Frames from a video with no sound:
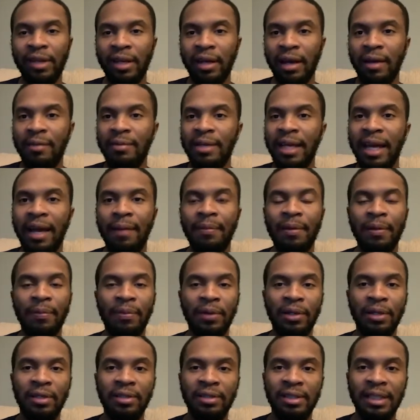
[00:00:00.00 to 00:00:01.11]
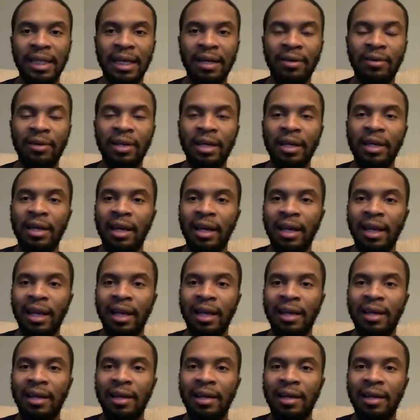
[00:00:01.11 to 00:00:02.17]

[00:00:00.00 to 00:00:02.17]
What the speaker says: I'd be happy to put those out. And